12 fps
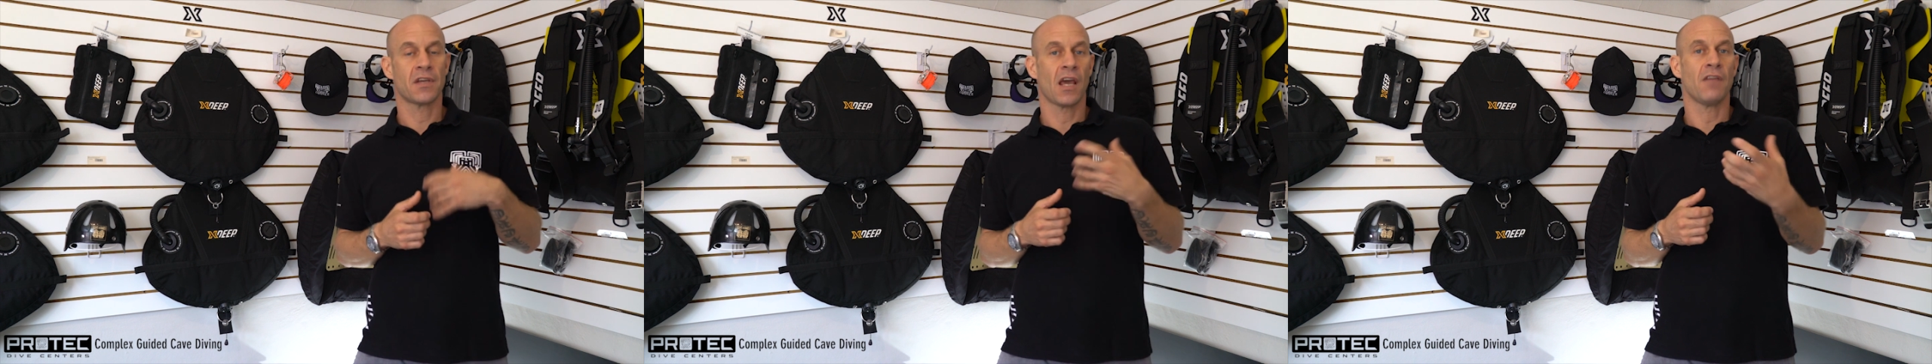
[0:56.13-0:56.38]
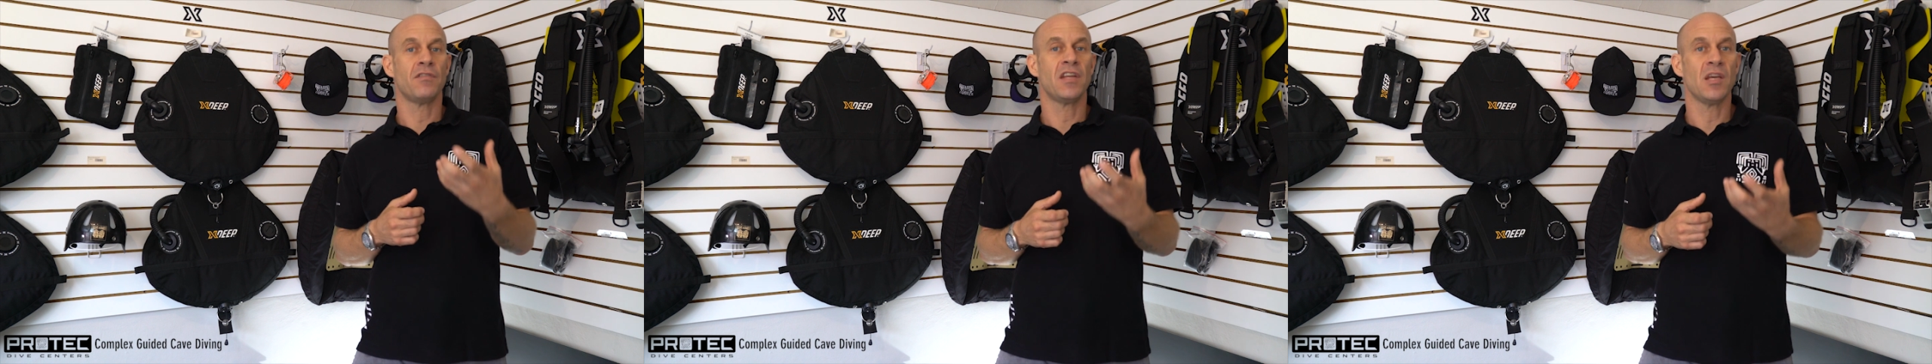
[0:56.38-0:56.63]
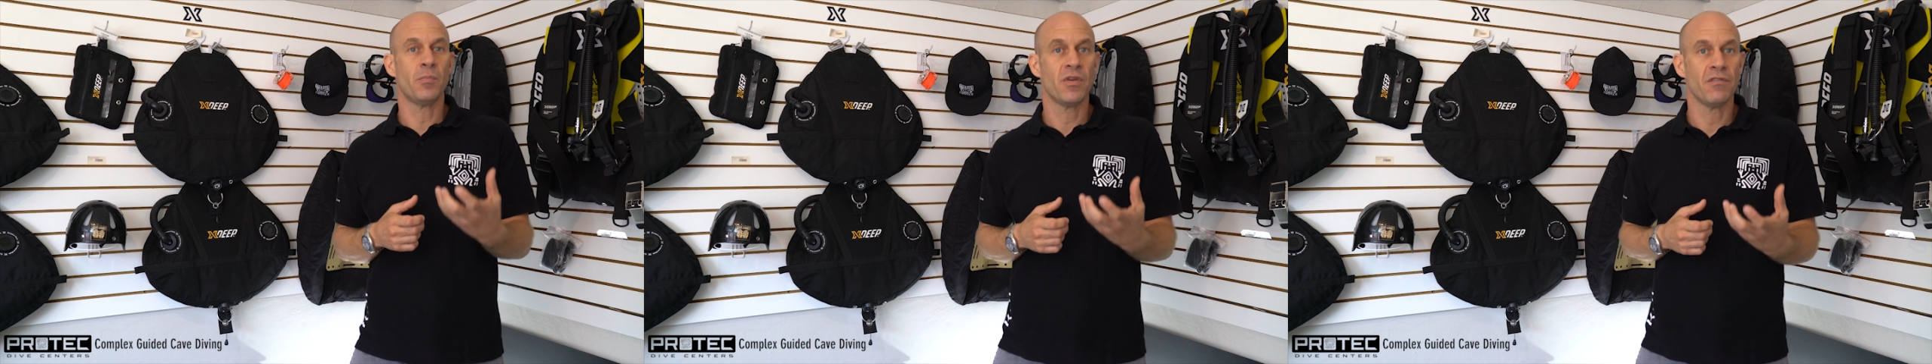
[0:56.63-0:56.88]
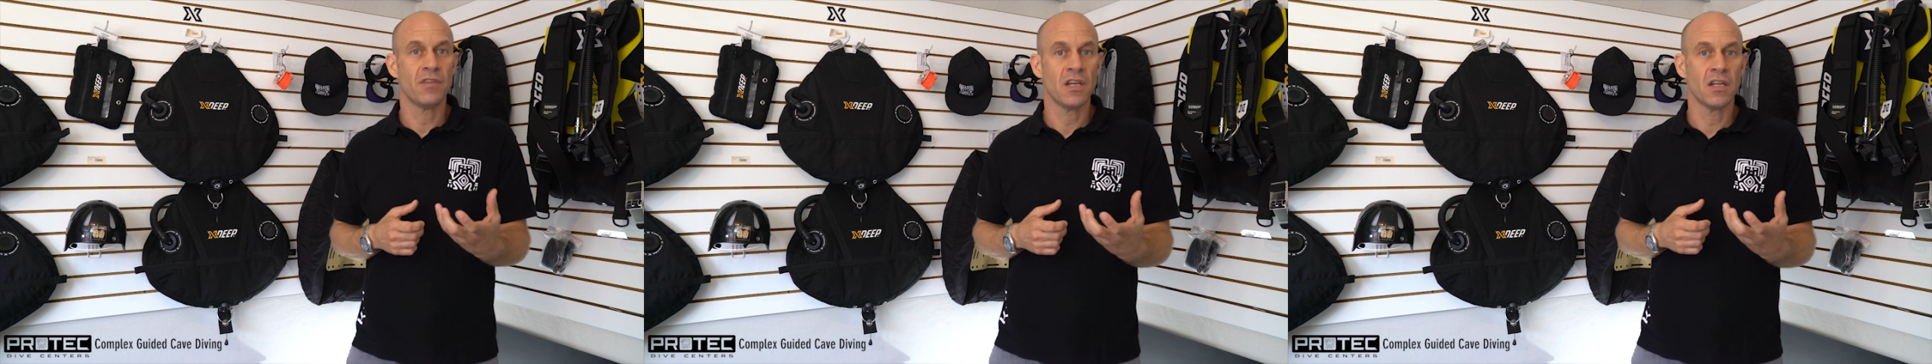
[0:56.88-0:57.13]
cave
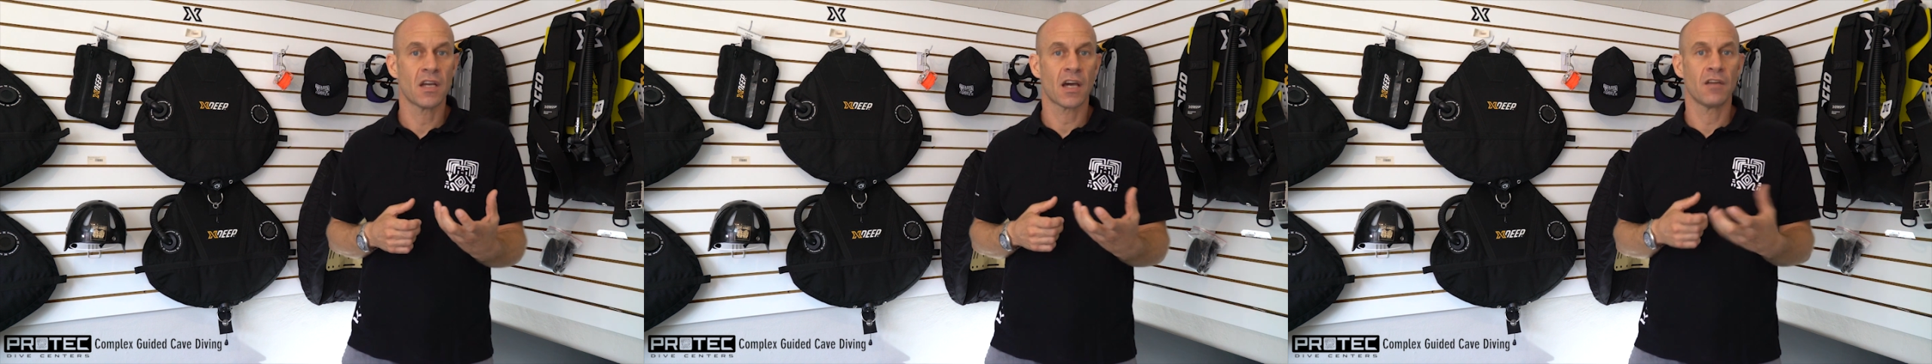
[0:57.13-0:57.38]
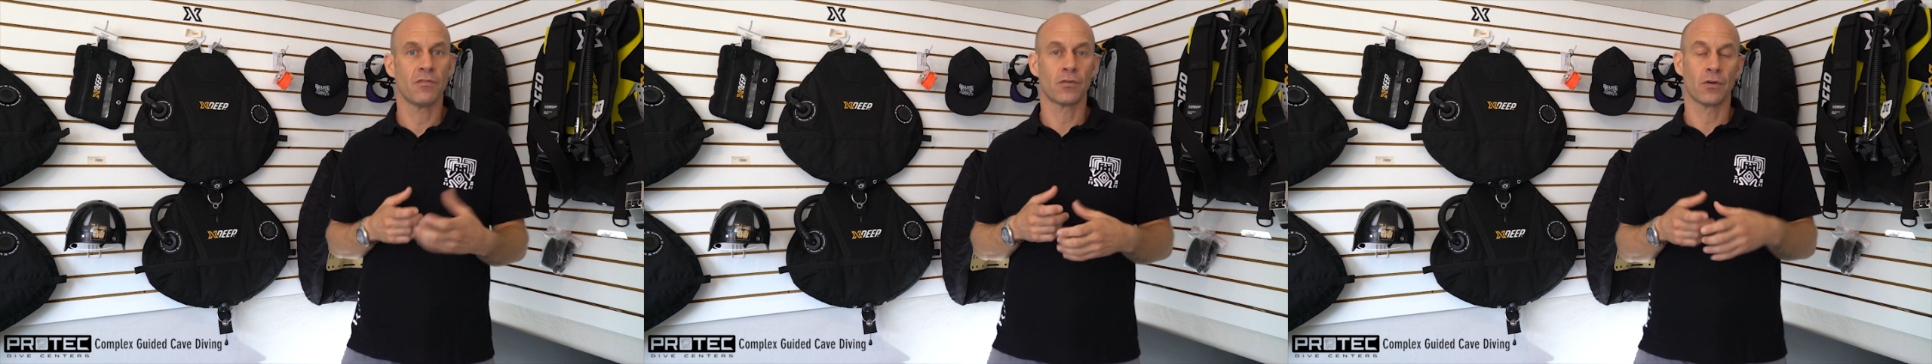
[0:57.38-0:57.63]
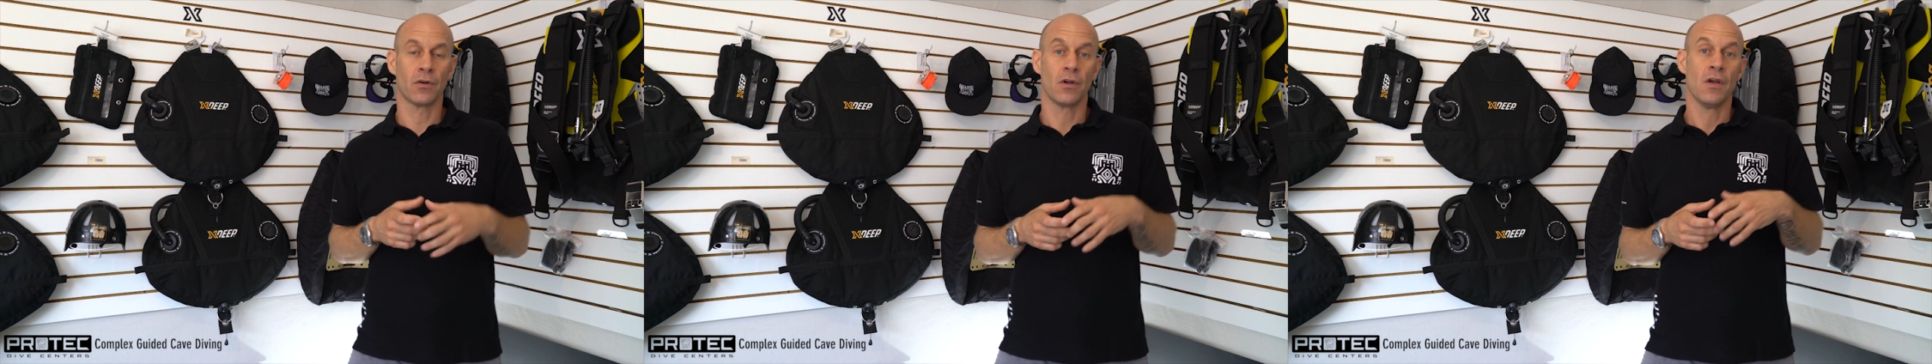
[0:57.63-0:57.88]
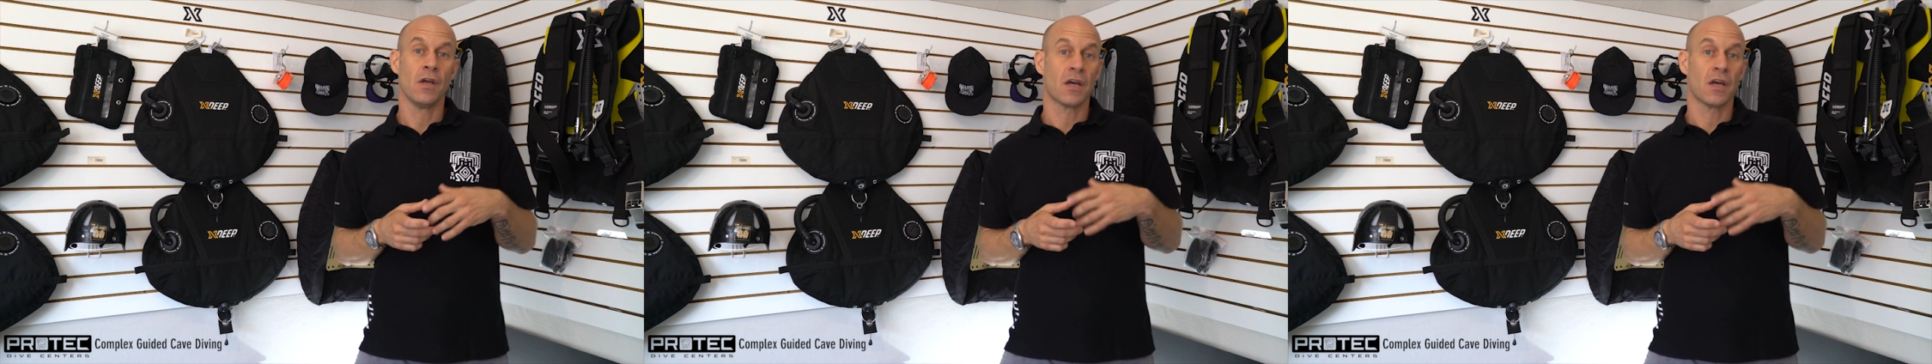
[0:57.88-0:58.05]
DPV diver,